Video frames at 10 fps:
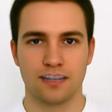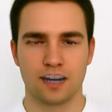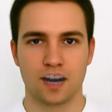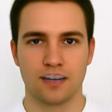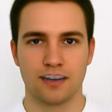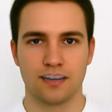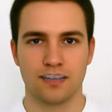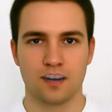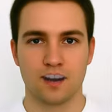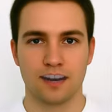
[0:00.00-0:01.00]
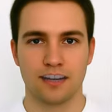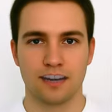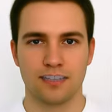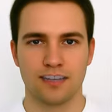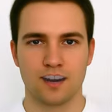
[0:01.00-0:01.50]
bills,
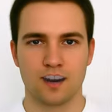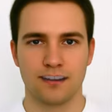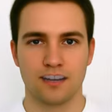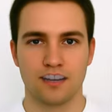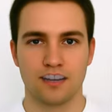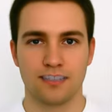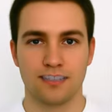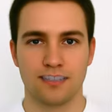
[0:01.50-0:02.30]
money, or the like.